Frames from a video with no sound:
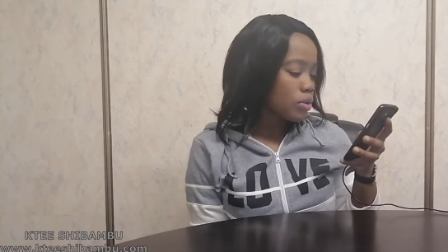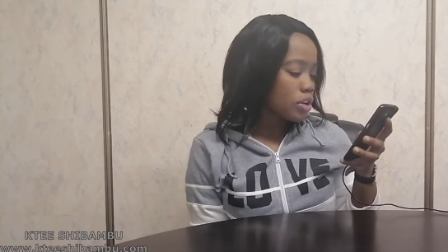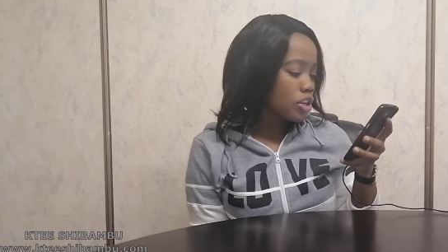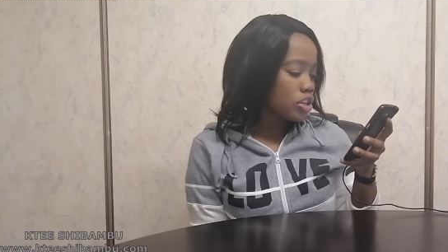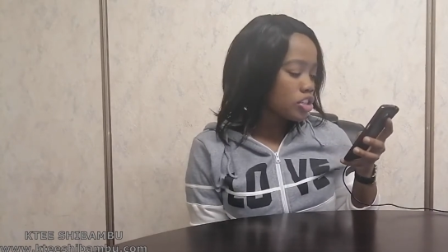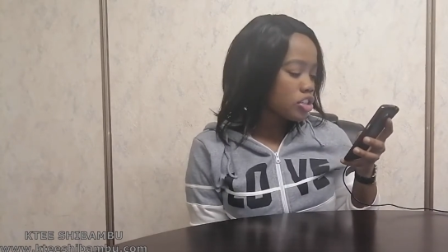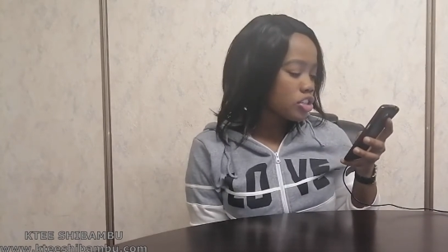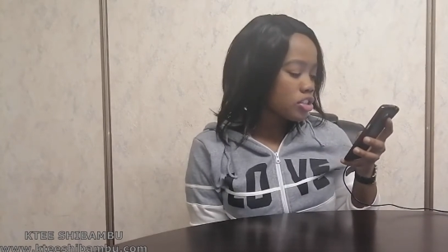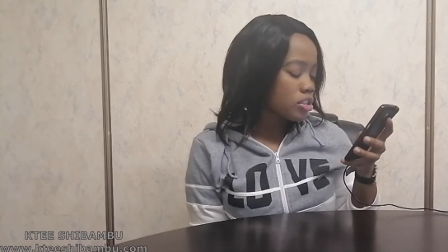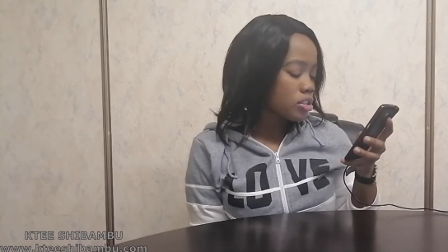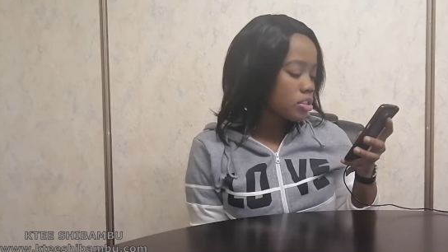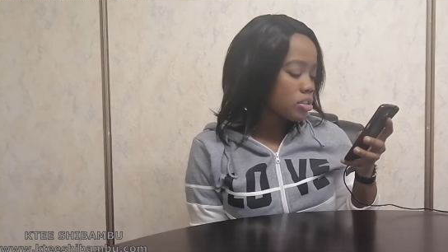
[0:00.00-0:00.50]

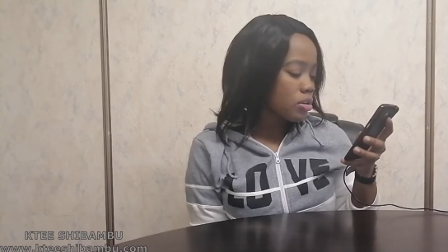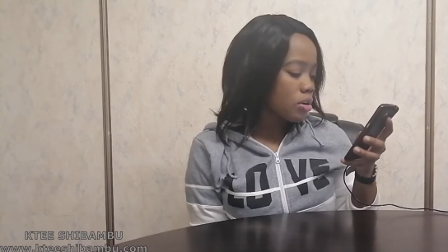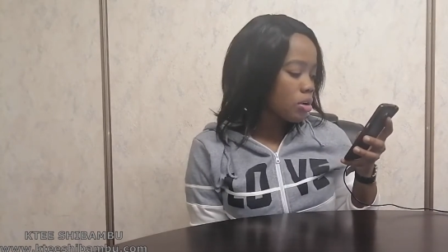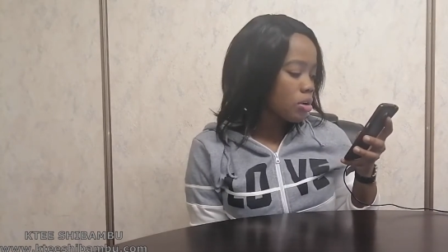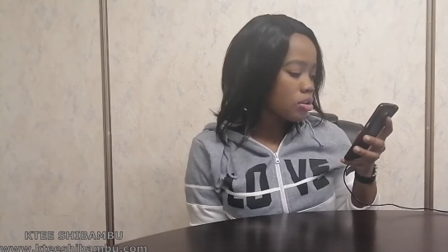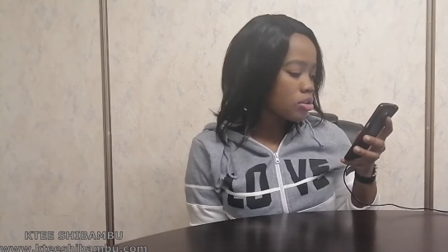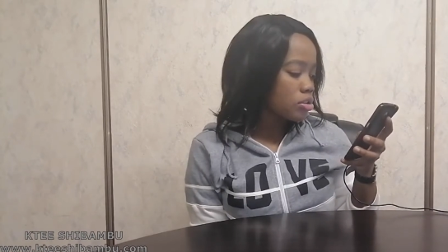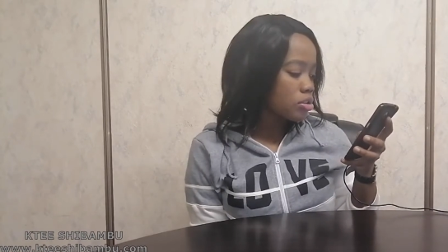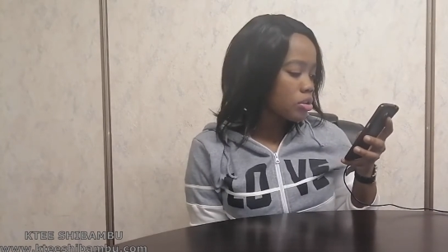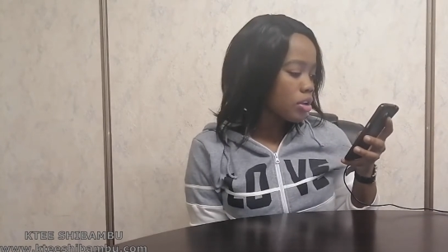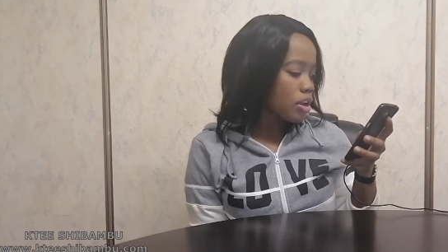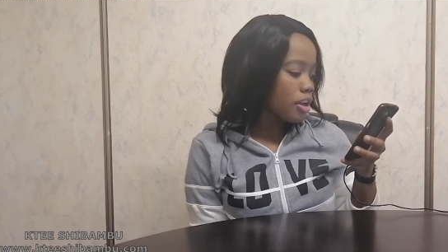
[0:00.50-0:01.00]
question
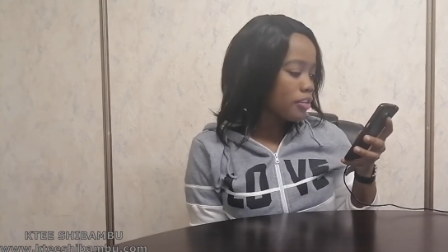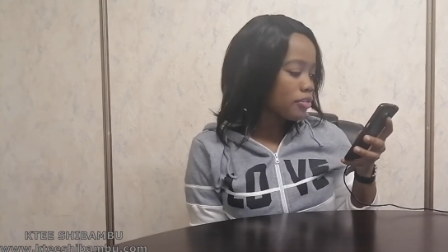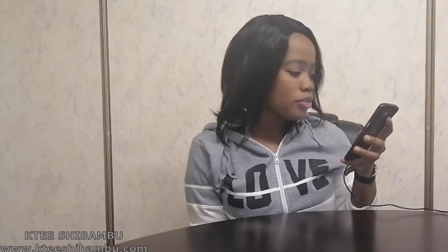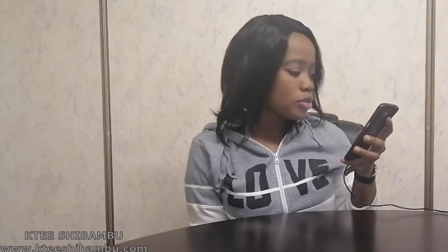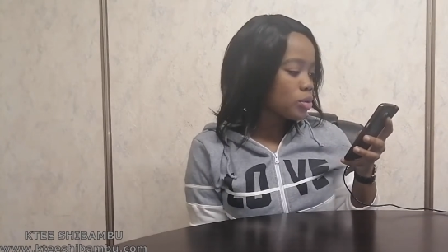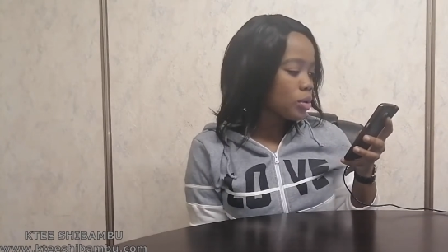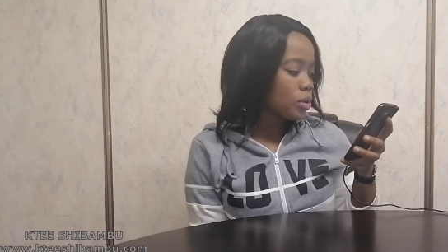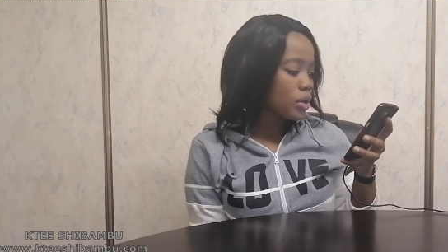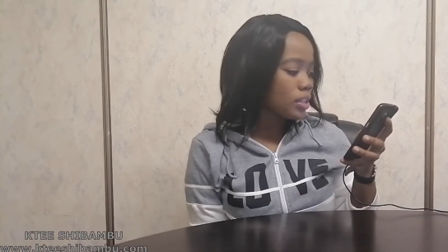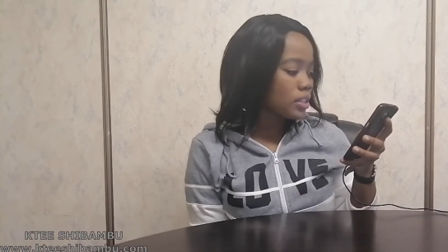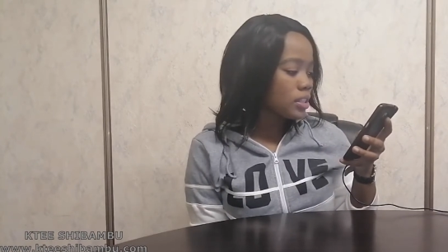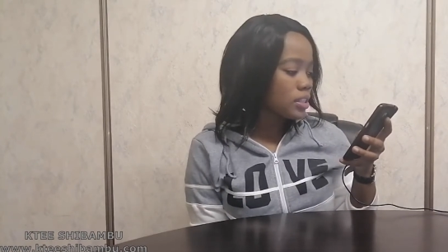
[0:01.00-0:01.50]
because you
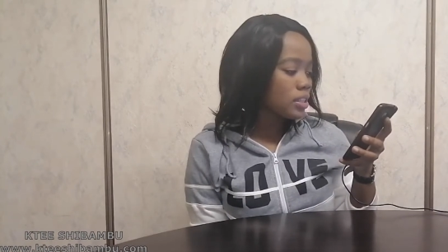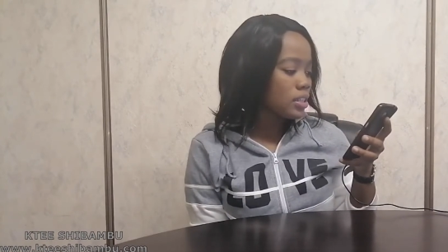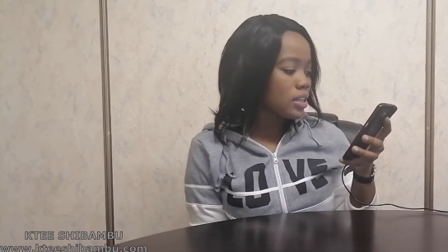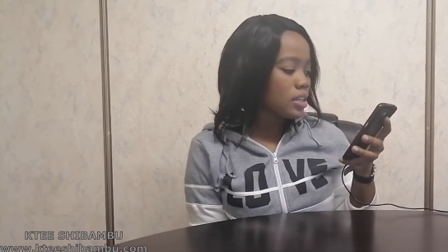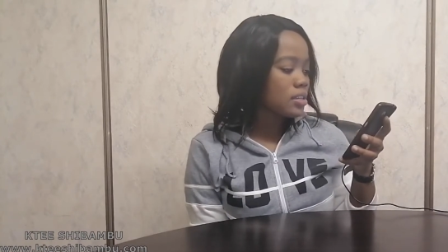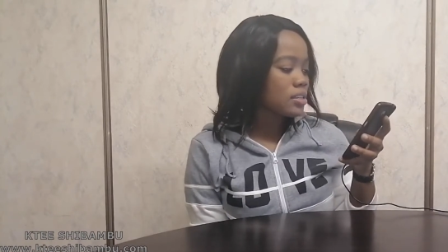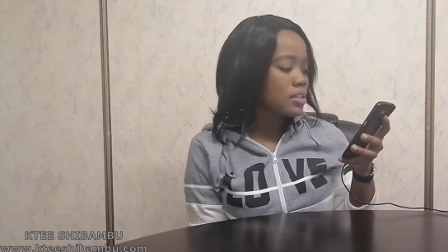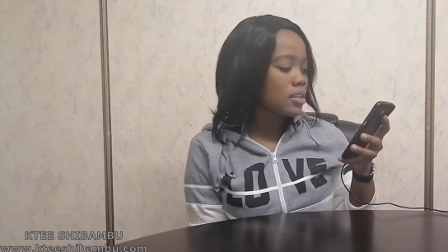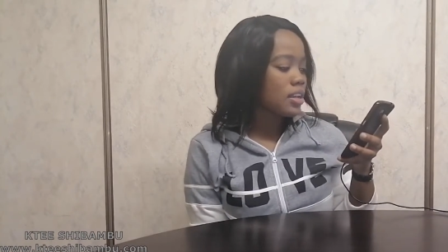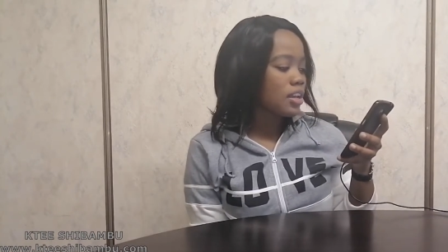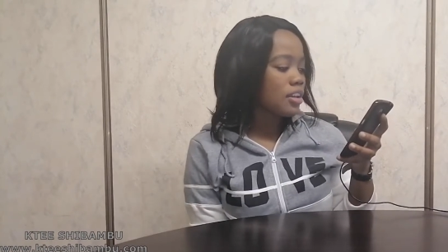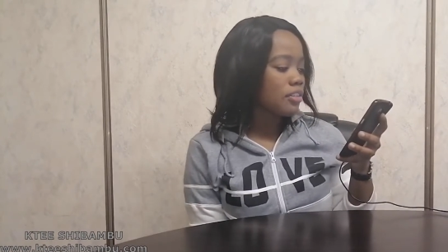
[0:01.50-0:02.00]
have 20
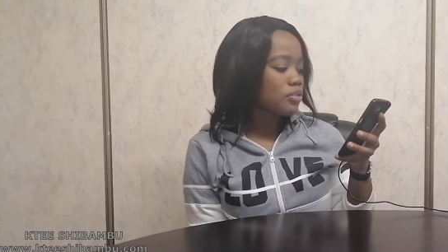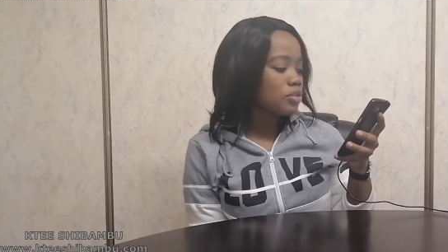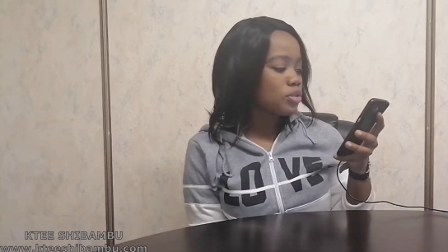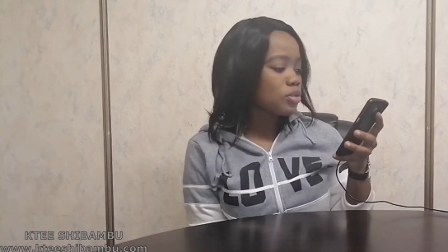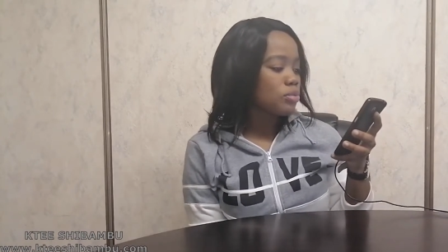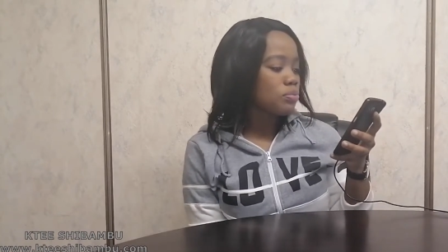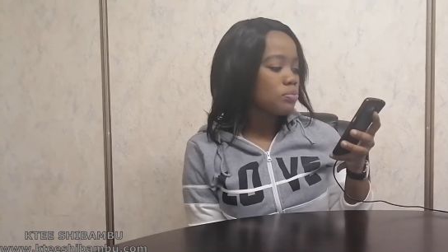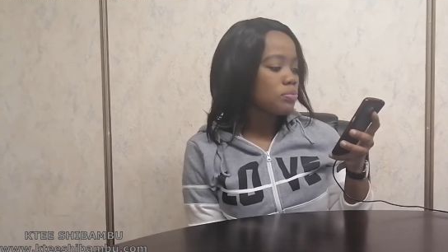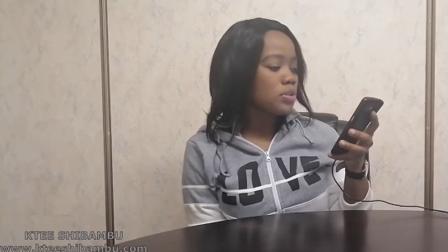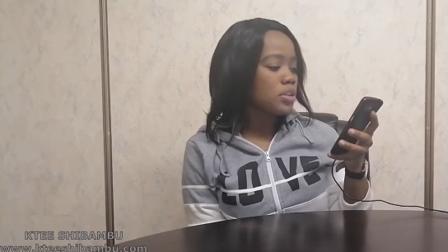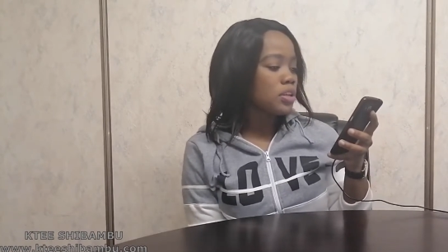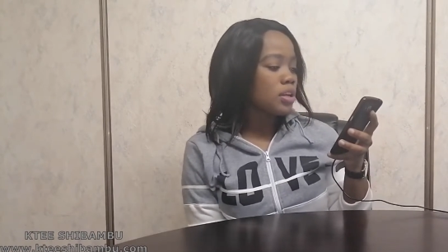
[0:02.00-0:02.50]
years left
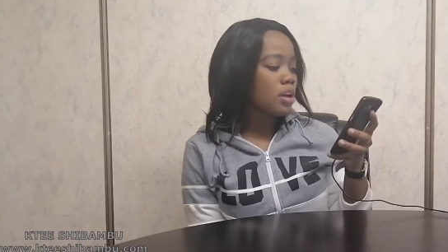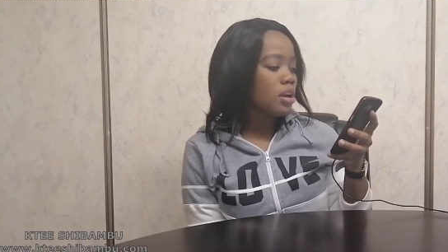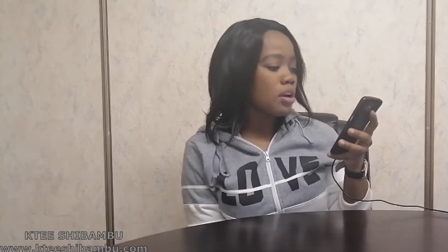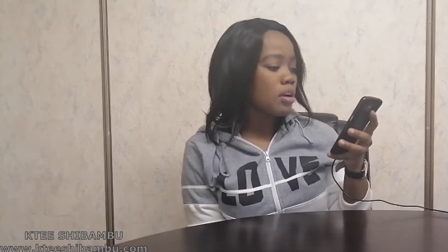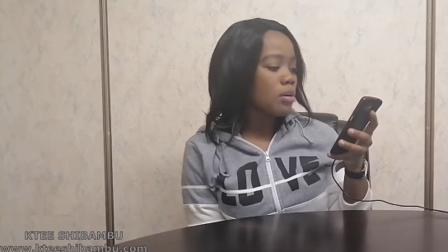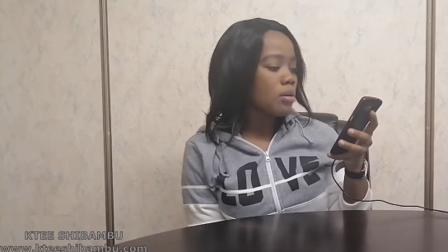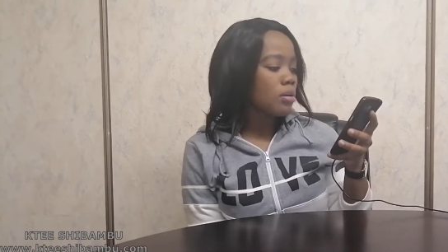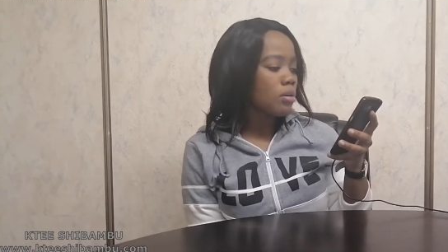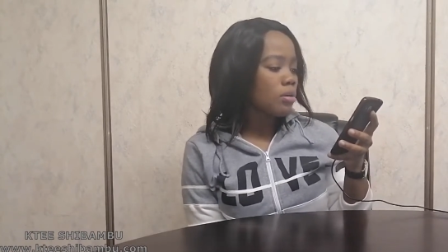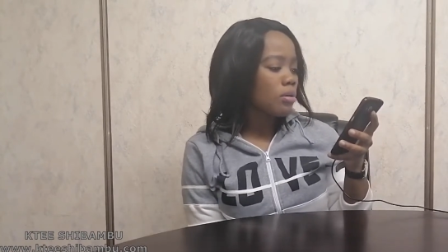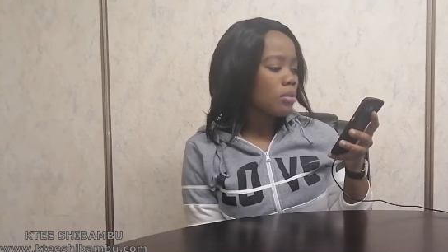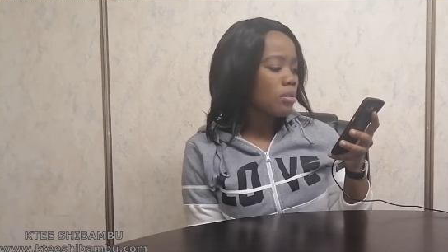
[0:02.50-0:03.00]
to be
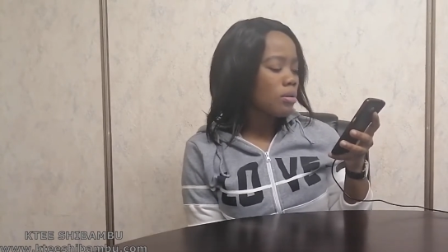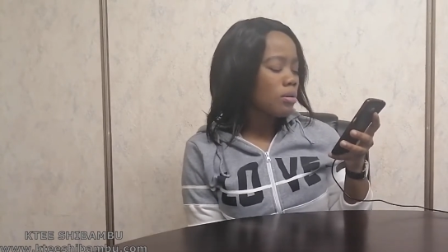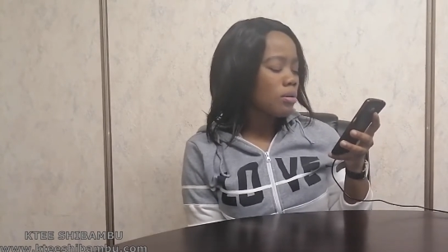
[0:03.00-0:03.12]
a